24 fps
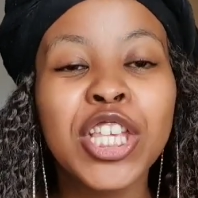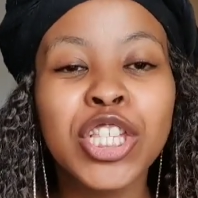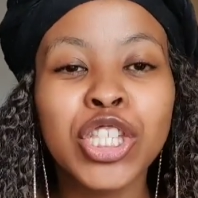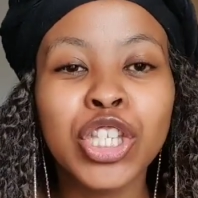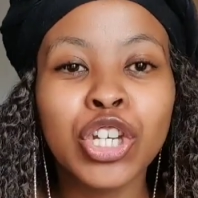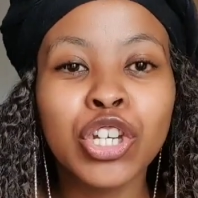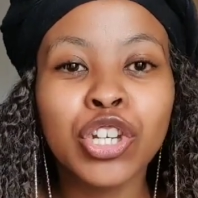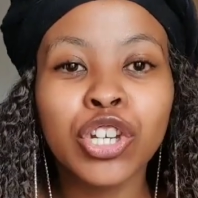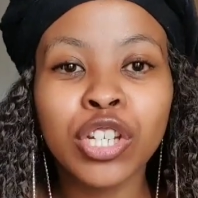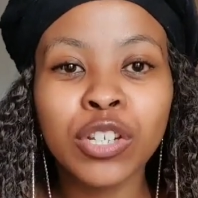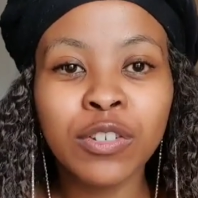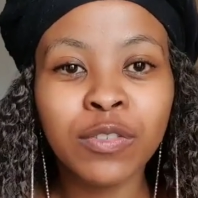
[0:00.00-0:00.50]
he's
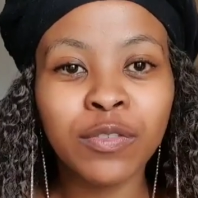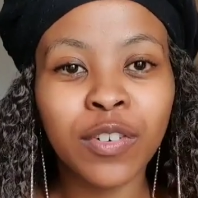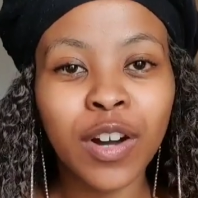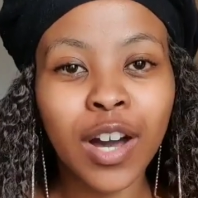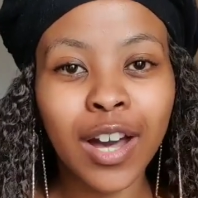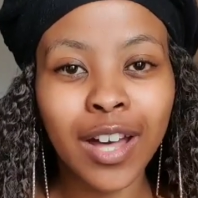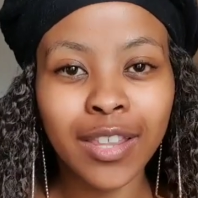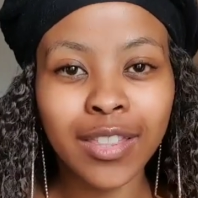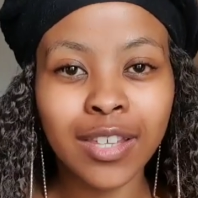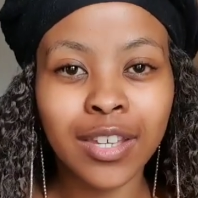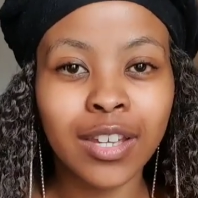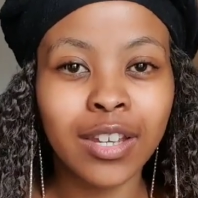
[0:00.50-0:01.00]
a good
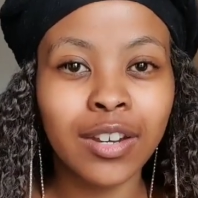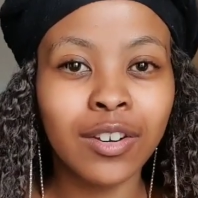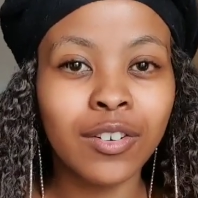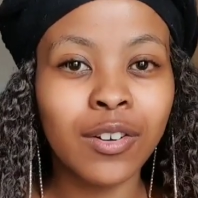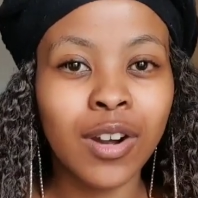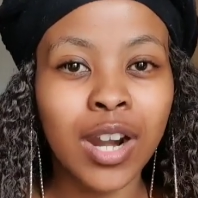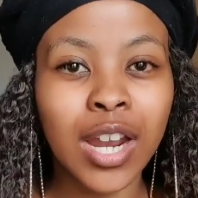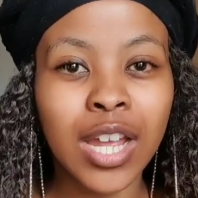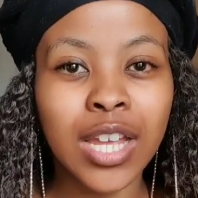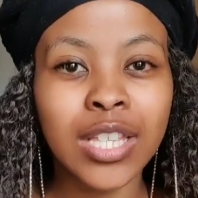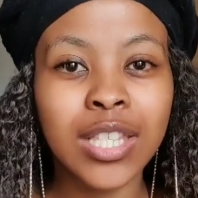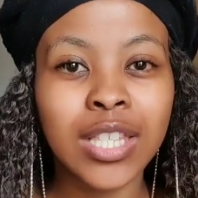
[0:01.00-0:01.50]
father
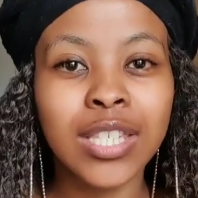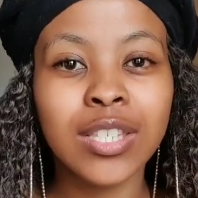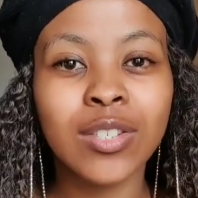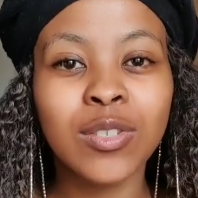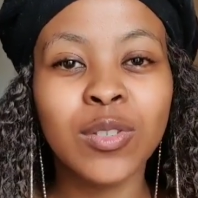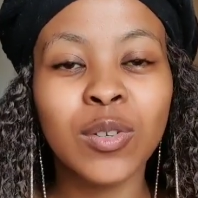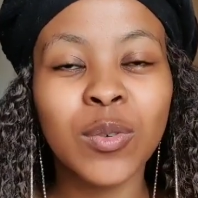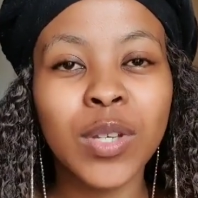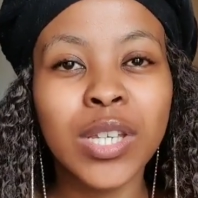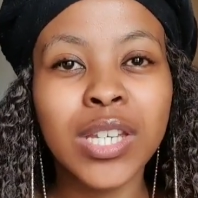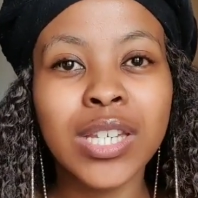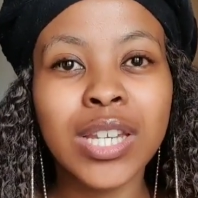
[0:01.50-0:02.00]
right
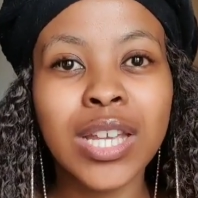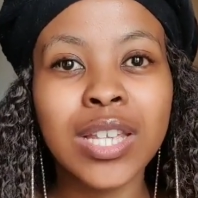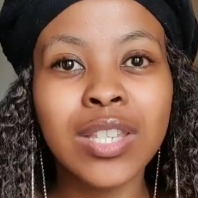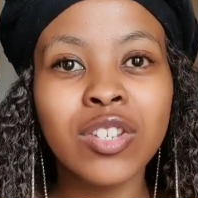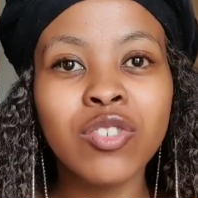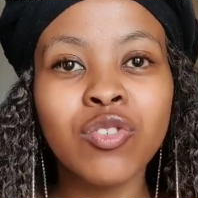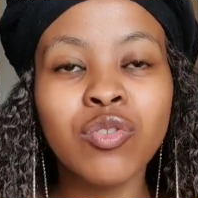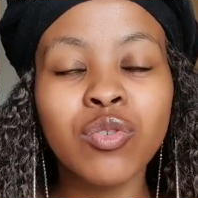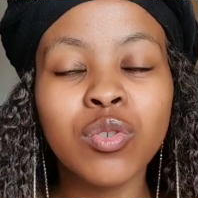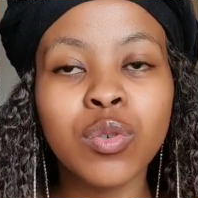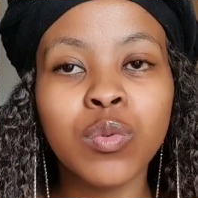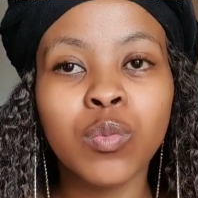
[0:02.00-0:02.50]
so he
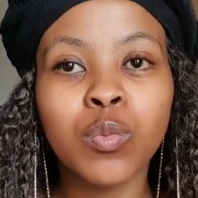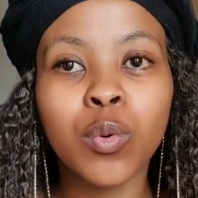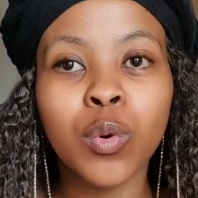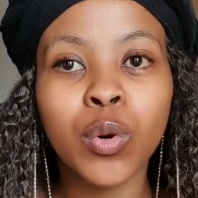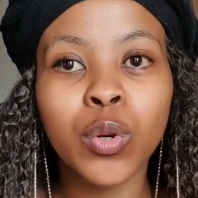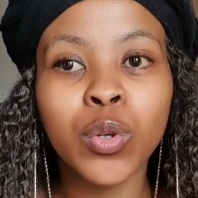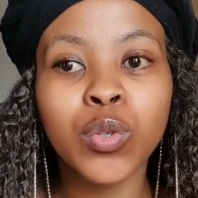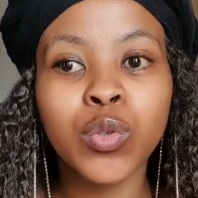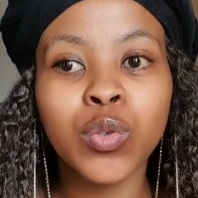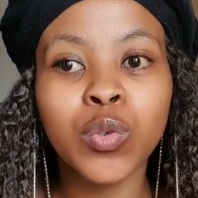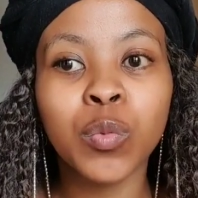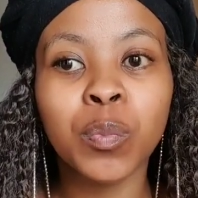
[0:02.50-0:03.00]
doesn't
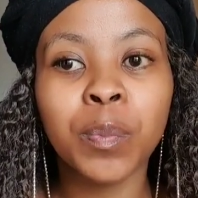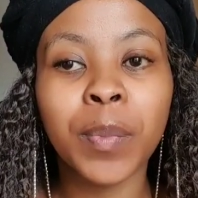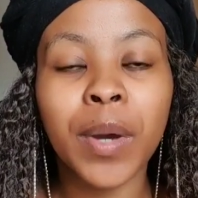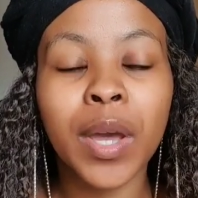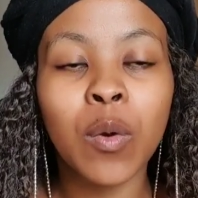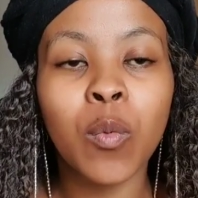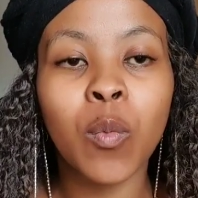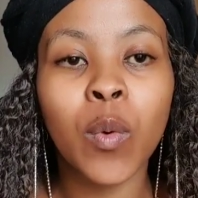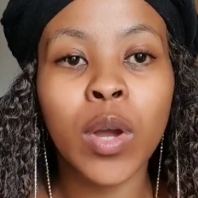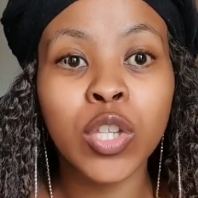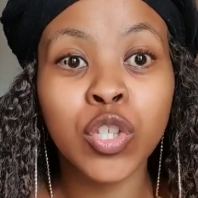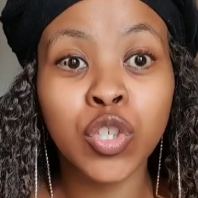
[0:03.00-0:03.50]
reward you by
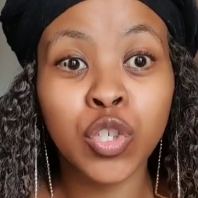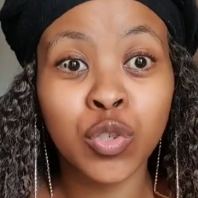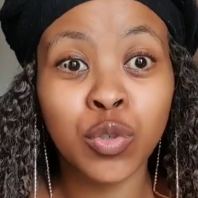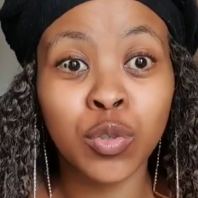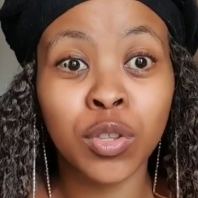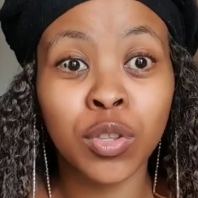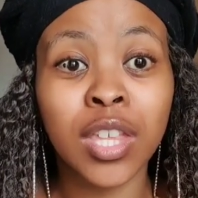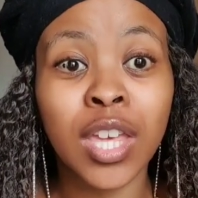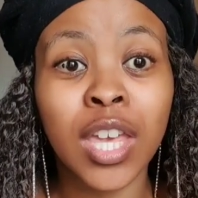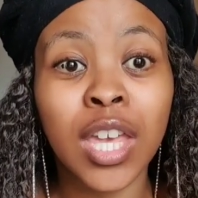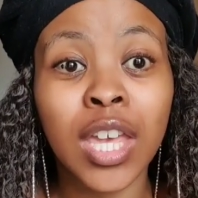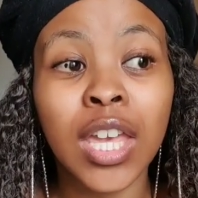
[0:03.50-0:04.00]
what you
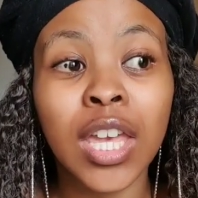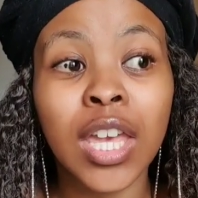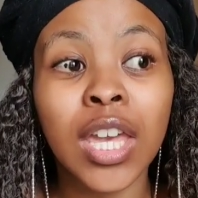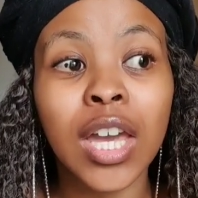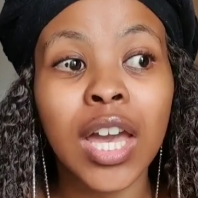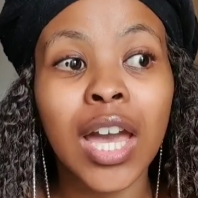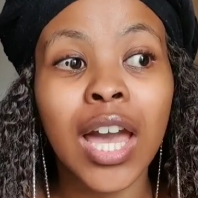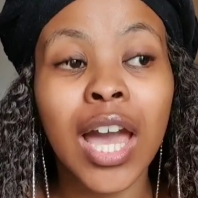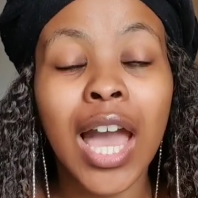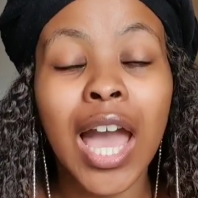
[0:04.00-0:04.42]
think